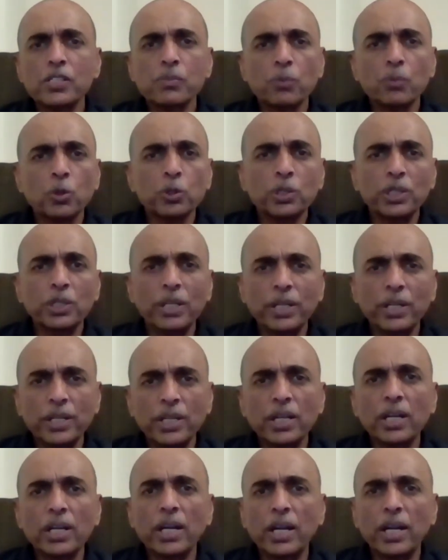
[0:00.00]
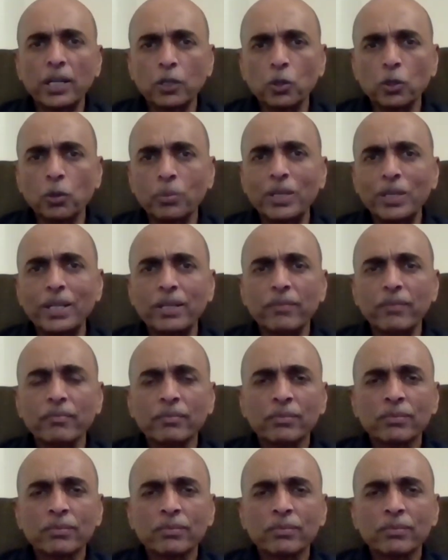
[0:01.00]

both in India and globally.